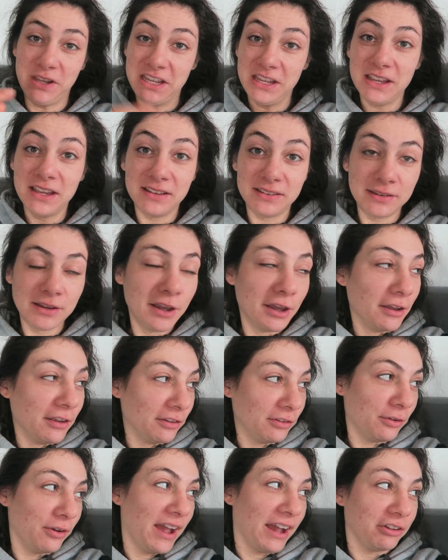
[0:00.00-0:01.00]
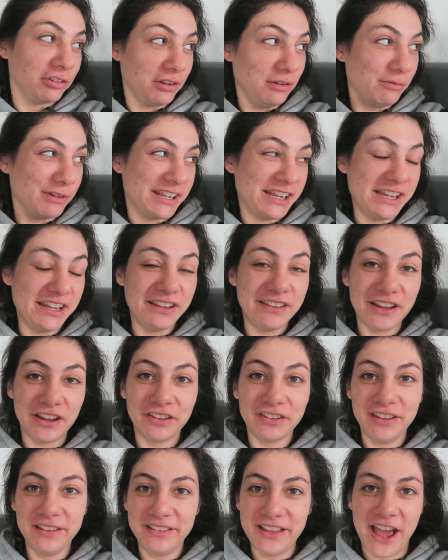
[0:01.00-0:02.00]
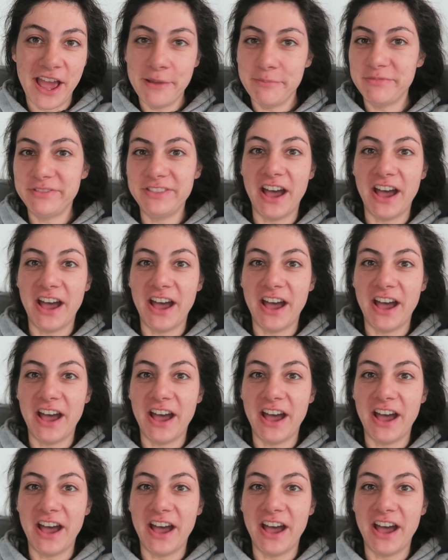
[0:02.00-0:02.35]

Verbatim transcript: he is. So actually when he tells it, I'm